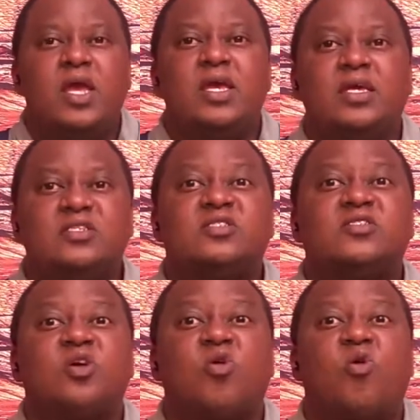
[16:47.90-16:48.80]

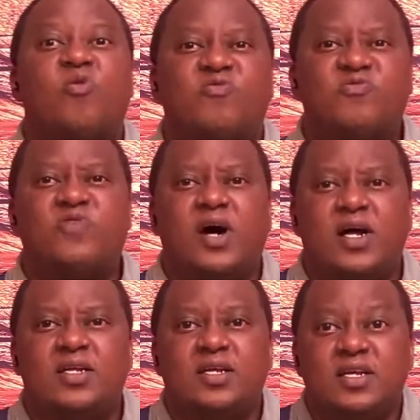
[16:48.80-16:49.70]
is
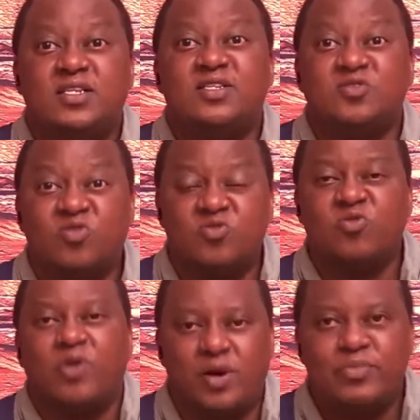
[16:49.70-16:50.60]
conferred, it is not
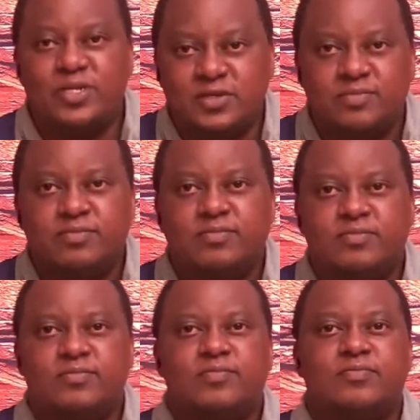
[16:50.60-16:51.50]
grabbed.
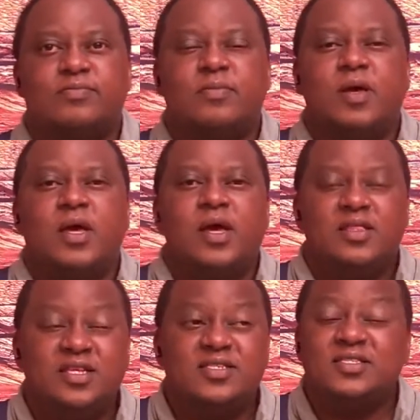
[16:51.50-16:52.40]

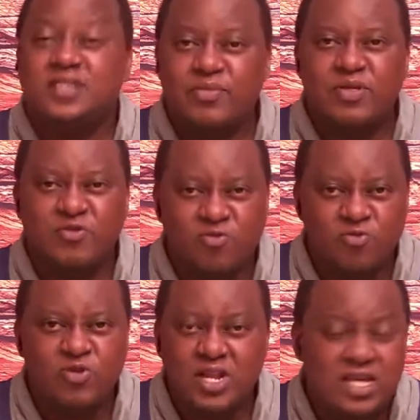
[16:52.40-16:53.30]
This is something
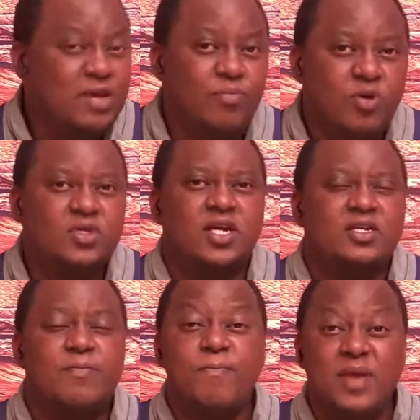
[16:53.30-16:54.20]
really important.
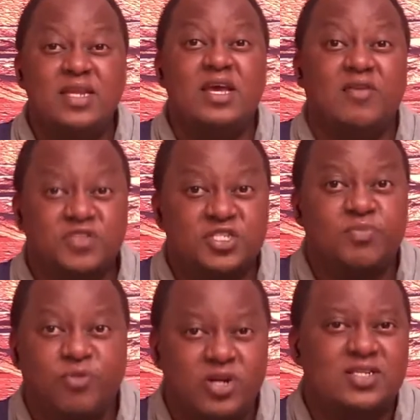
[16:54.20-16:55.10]
Many have
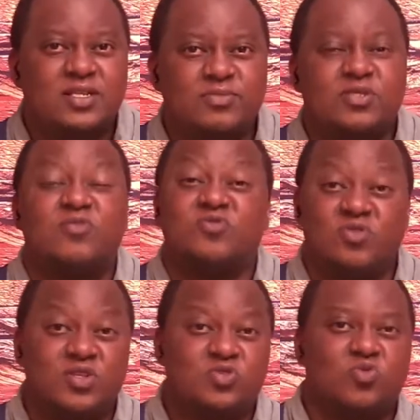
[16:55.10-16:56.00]
shipwrecked themselves
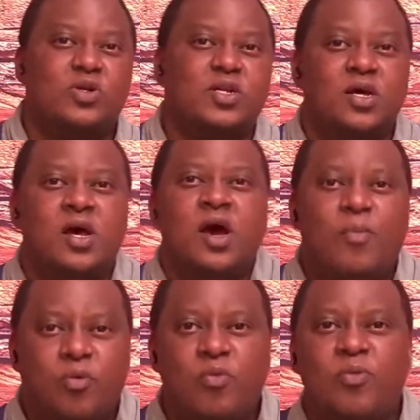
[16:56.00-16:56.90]
on this one.
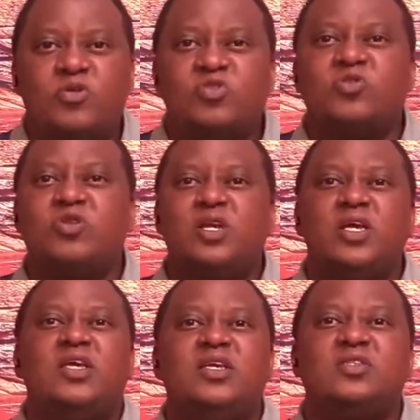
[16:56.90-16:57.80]
Promotion
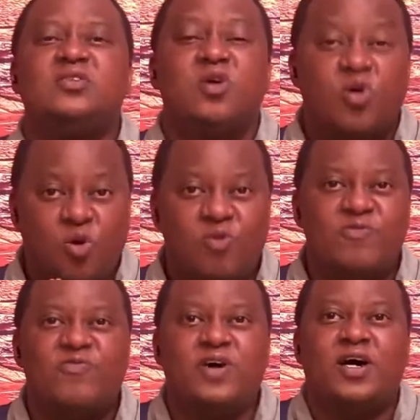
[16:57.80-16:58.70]
is
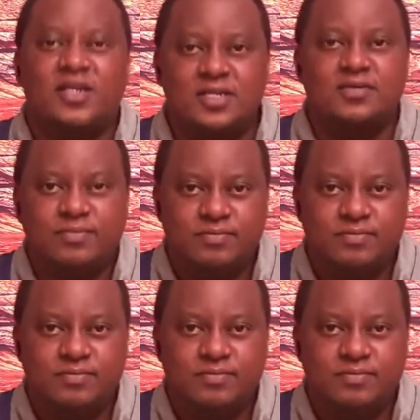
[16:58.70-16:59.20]
conferred,